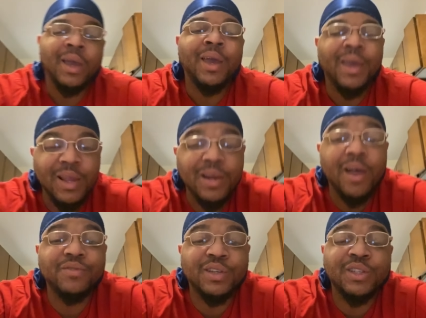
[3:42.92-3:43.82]
He
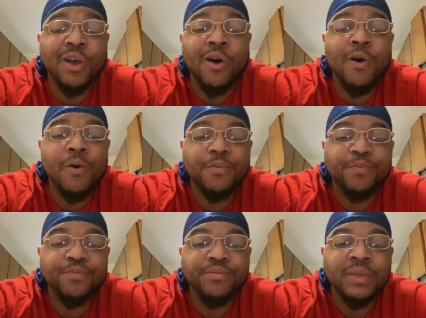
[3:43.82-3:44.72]
loves us all.
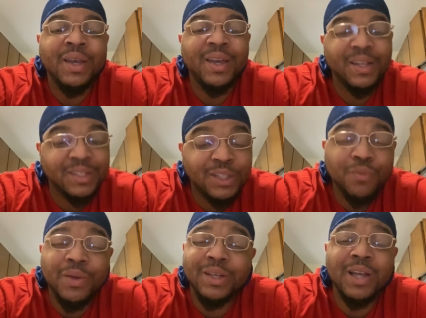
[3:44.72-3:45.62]
Until
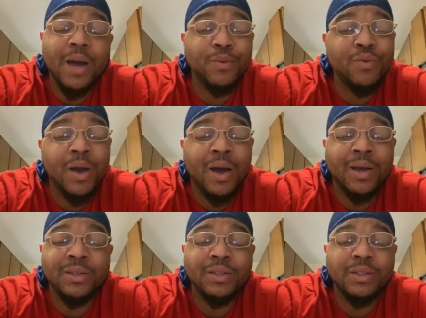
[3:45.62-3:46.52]
next time, you
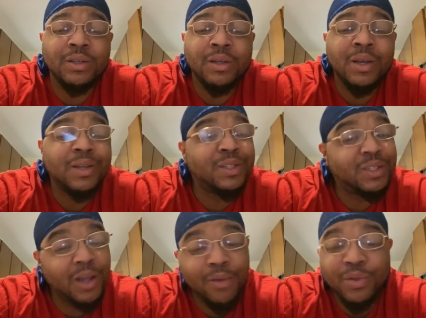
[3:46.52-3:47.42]
guys,
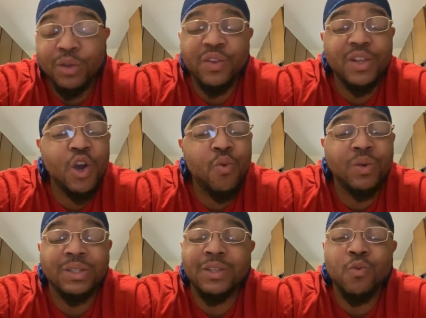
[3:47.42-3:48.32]
share this video
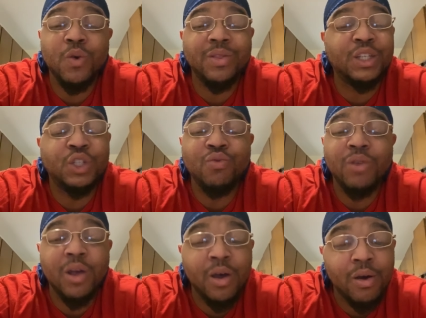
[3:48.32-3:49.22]
with someone that you
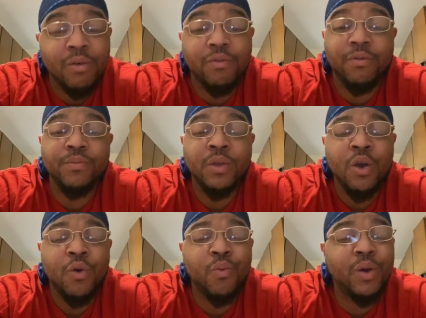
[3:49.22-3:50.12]
love,
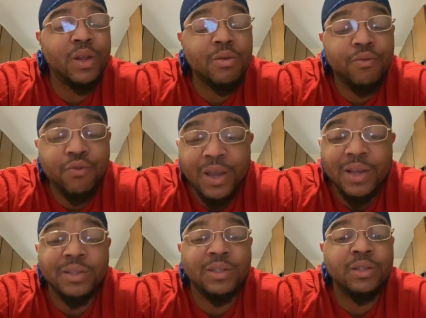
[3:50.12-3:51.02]
one of your
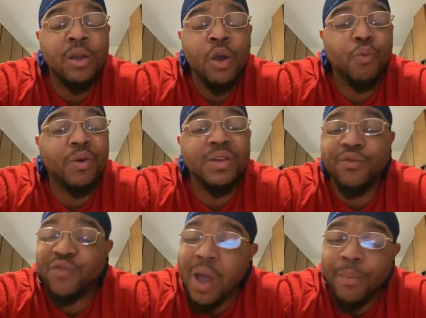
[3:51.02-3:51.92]
friends, one of your
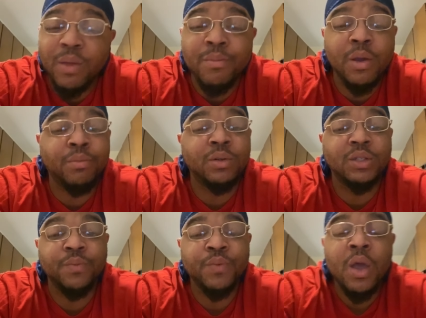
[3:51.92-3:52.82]
family
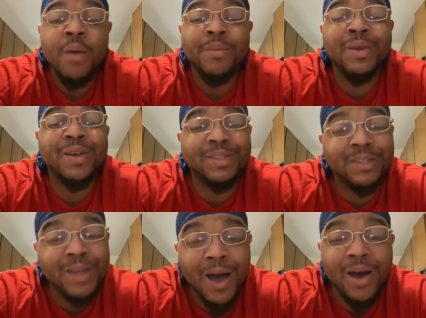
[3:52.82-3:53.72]
members, because
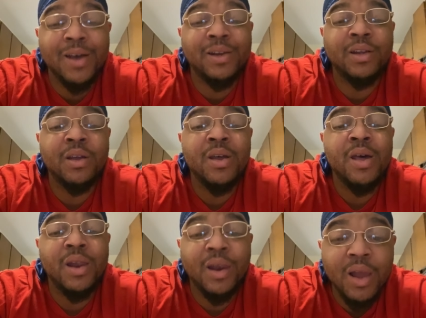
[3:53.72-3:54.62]
God
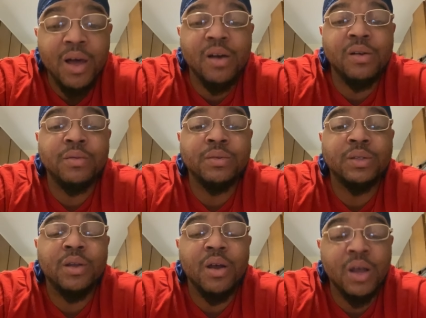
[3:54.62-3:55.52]

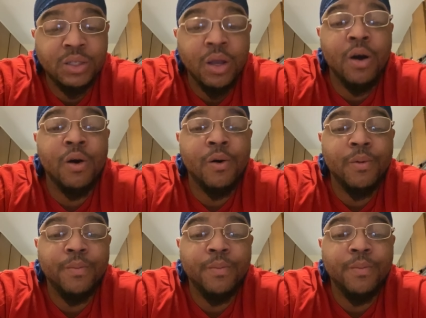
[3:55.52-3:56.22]
loves us all.